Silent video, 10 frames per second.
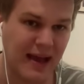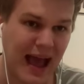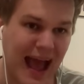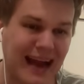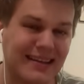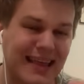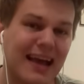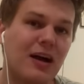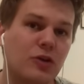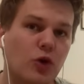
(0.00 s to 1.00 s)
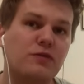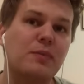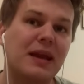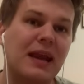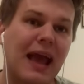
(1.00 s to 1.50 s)
and they are known for
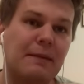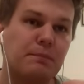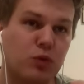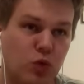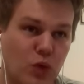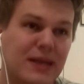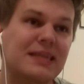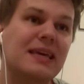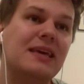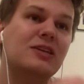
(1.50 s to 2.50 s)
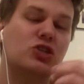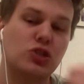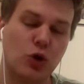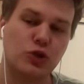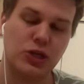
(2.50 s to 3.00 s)
being a pretty
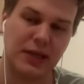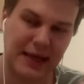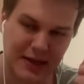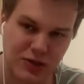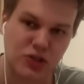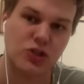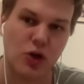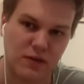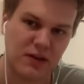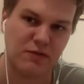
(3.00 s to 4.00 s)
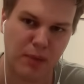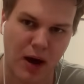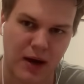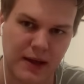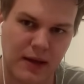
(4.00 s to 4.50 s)
socially conservative
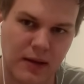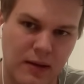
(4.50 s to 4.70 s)
party.